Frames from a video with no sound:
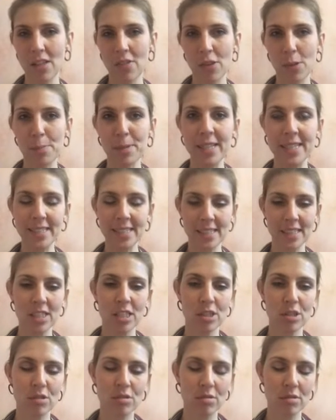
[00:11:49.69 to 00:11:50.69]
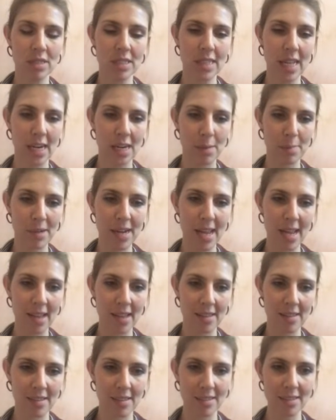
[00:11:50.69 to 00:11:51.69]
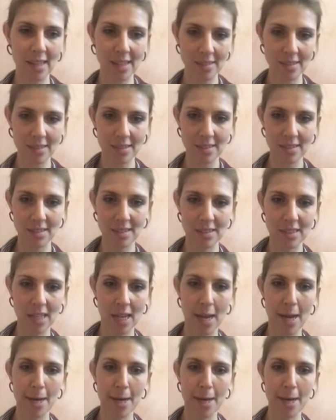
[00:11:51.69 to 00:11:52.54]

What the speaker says: the place that the students end up taking these lessons.